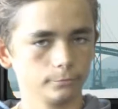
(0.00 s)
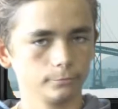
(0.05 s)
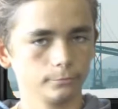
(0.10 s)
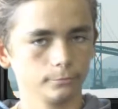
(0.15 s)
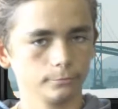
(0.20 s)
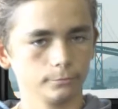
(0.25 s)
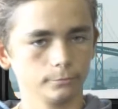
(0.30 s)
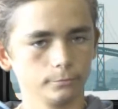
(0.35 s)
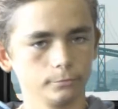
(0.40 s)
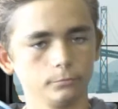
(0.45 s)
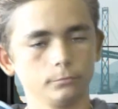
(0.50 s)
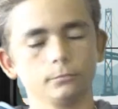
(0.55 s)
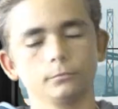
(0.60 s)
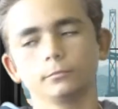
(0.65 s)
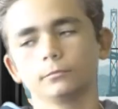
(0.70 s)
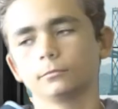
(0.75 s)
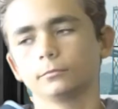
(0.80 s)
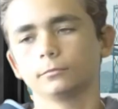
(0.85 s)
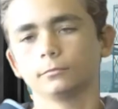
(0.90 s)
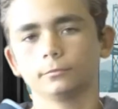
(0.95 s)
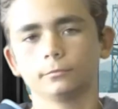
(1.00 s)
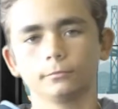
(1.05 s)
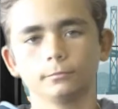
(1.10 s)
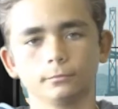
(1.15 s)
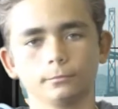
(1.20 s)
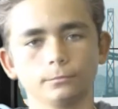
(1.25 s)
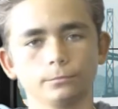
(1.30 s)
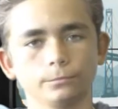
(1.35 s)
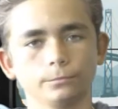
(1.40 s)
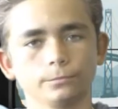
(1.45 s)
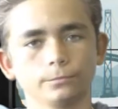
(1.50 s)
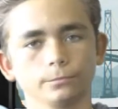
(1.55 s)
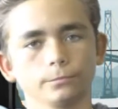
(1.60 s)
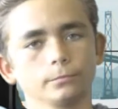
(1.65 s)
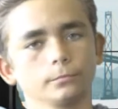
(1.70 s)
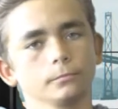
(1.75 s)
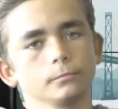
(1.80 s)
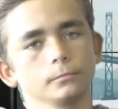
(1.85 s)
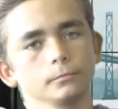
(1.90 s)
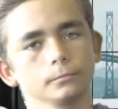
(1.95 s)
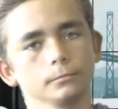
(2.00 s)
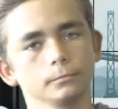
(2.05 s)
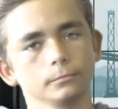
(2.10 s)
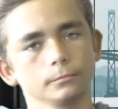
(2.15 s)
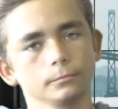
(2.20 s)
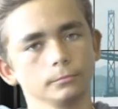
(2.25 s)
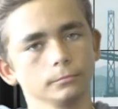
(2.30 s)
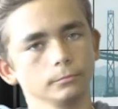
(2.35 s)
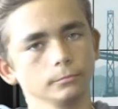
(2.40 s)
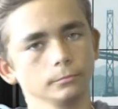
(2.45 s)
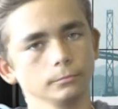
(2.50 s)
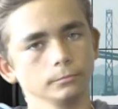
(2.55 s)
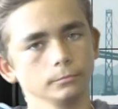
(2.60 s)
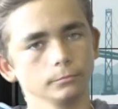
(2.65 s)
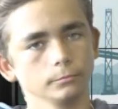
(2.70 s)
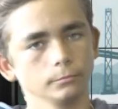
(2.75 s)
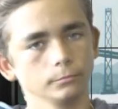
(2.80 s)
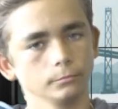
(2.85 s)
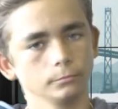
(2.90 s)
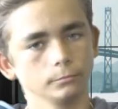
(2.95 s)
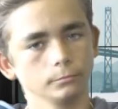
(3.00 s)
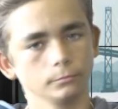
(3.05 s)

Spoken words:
The person shown says nothing.